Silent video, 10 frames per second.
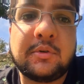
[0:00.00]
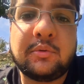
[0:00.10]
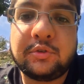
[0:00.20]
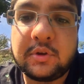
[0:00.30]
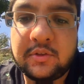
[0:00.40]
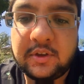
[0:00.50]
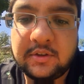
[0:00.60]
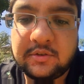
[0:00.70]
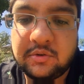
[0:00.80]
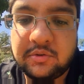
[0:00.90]
but also I think
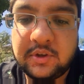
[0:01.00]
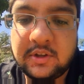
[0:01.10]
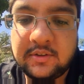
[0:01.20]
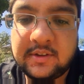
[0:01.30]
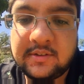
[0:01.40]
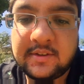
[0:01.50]
it's a good thing in the sense